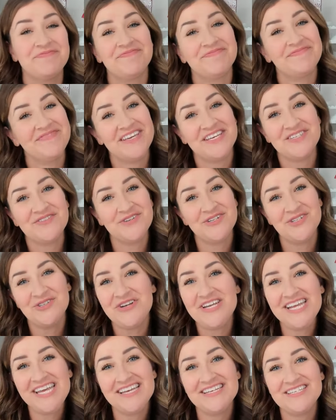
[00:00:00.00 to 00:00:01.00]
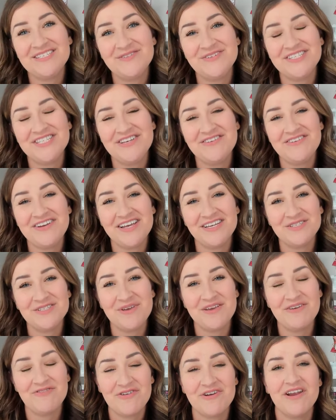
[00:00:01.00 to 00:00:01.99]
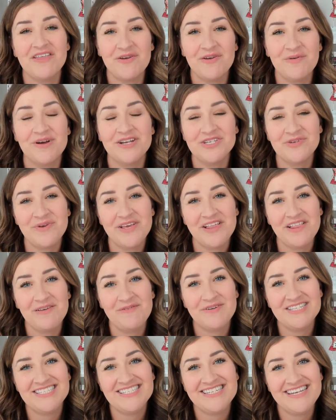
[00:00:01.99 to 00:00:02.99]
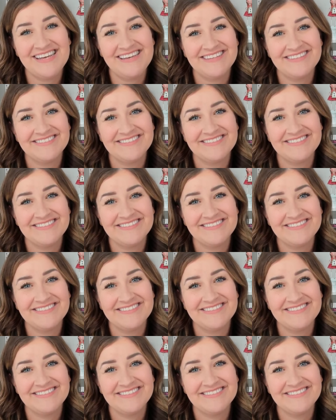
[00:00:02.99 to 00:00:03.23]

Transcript: Thanks for joining us, and I'll see you next week for another Watch It Weekly Wednesday.